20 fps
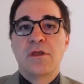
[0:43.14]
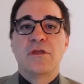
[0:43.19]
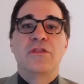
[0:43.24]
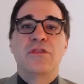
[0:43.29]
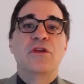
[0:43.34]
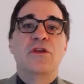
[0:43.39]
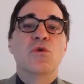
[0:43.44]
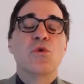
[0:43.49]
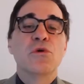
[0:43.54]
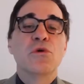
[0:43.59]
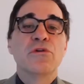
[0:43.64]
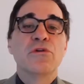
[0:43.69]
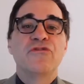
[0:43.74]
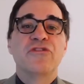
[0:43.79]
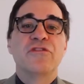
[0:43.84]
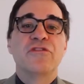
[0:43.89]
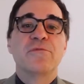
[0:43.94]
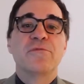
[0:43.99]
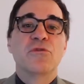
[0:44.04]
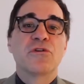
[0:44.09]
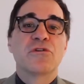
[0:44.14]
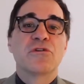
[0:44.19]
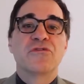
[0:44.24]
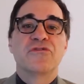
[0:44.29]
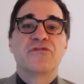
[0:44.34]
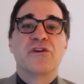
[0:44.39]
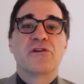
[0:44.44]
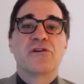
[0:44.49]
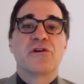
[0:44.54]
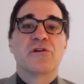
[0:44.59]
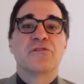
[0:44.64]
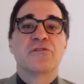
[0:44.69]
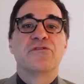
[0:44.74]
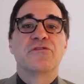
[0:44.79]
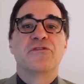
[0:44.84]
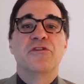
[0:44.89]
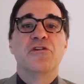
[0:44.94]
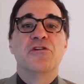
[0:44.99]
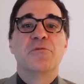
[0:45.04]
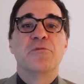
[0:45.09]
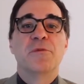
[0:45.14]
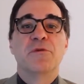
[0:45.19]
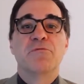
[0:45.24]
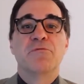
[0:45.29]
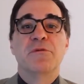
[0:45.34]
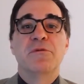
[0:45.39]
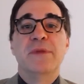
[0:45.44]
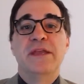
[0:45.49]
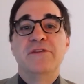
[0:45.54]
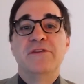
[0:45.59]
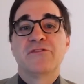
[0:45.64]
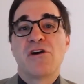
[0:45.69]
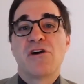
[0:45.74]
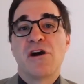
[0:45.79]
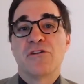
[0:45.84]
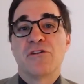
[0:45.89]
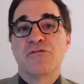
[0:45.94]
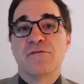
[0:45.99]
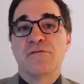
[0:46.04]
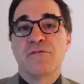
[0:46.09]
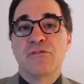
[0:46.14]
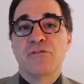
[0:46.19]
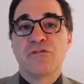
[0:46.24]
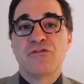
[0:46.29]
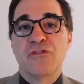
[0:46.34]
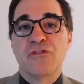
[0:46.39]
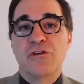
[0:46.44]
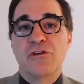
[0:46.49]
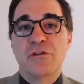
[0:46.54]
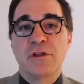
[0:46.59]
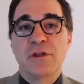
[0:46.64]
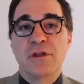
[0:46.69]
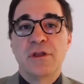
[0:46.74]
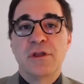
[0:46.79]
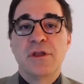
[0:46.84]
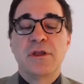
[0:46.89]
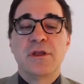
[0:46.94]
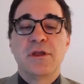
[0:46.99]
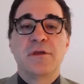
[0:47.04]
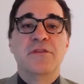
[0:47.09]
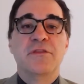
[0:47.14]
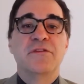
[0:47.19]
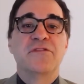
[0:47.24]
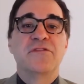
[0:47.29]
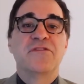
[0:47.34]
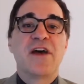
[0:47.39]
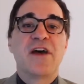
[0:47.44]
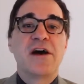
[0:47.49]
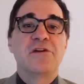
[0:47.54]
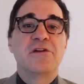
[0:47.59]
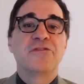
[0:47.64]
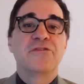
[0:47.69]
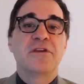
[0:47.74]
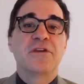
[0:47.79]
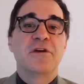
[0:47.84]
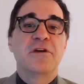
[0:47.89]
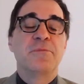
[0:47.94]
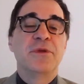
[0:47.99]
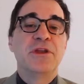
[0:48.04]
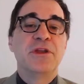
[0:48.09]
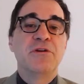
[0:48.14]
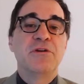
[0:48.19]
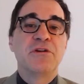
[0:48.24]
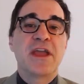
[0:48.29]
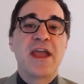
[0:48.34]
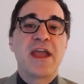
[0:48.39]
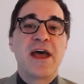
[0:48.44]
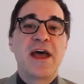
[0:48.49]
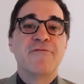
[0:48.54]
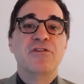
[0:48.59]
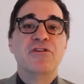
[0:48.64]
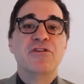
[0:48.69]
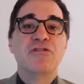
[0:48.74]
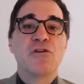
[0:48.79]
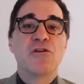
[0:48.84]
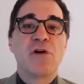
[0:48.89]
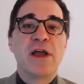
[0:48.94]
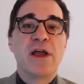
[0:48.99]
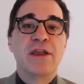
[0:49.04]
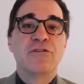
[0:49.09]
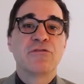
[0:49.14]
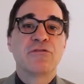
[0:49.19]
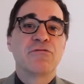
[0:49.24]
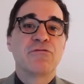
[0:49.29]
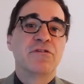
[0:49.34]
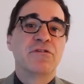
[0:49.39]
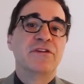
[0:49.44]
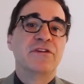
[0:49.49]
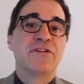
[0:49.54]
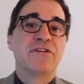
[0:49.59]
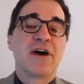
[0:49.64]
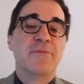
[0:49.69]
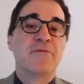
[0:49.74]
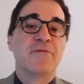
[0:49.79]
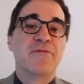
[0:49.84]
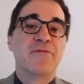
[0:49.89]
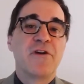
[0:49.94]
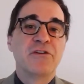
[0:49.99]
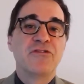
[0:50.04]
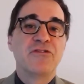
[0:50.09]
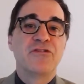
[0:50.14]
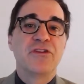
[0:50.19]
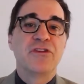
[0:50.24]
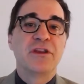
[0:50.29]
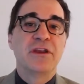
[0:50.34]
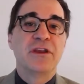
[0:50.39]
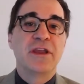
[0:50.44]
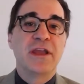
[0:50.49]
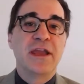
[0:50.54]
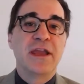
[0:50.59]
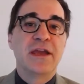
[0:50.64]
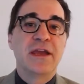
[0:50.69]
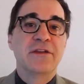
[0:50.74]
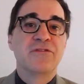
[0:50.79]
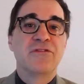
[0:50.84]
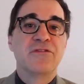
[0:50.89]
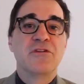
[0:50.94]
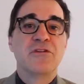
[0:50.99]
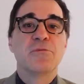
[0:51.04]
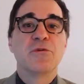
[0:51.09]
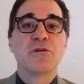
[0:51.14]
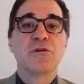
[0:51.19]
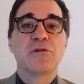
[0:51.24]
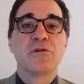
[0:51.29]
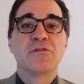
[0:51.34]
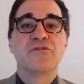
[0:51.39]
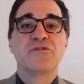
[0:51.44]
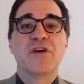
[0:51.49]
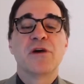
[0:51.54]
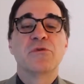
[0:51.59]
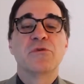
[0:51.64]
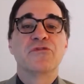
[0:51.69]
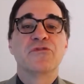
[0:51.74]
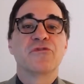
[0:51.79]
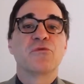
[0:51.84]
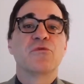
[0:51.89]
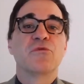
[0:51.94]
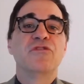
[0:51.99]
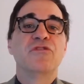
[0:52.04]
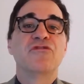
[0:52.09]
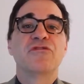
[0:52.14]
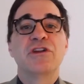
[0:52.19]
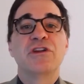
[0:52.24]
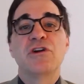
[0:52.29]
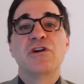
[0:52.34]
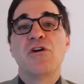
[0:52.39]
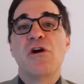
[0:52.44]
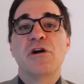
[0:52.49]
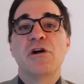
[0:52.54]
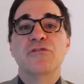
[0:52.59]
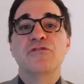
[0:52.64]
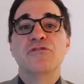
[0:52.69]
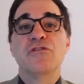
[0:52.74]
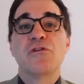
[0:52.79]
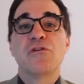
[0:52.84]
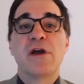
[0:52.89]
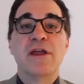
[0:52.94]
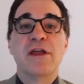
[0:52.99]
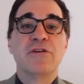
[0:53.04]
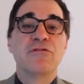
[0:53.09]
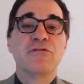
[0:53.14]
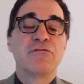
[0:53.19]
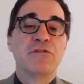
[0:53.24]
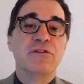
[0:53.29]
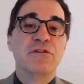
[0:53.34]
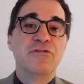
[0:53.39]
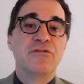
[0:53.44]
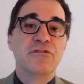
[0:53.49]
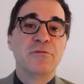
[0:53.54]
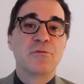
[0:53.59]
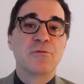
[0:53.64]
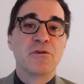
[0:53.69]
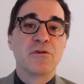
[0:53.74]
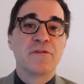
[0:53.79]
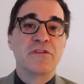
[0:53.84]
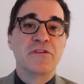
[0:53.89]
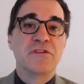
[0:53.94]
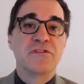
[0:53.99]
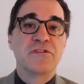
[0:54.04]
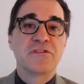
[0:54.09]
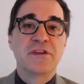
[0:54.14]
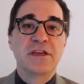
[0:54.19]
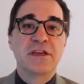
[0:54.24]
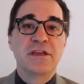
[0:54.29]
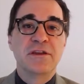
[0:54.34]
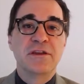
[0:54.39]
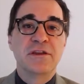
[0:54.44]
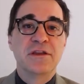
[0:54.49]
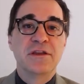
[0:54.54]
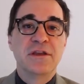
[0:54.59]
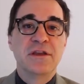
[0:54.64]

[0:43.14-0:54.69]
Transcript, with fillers: The origin of Merkel cell carcinoma remains controversial. The cells appear to have a neuroendocrine type function, and so Merkel cell was originally called neuroendocrine tumor of the skin.